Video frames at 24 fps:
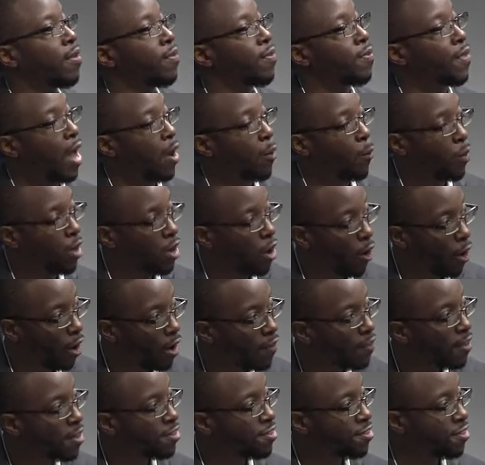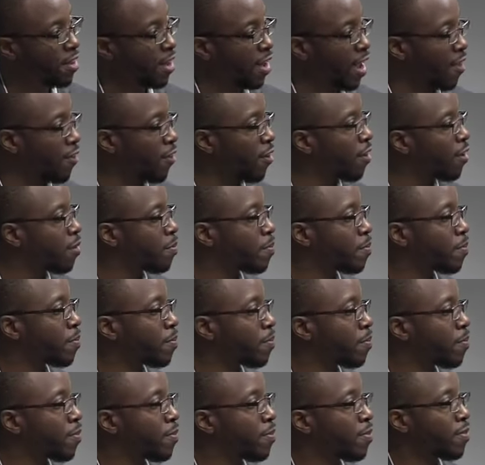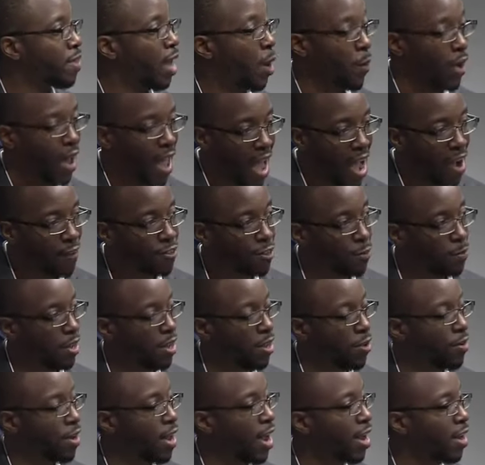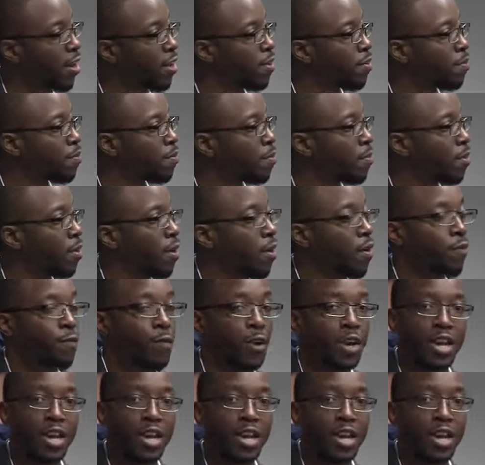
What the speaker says: that we are in this together, that we have to be united. For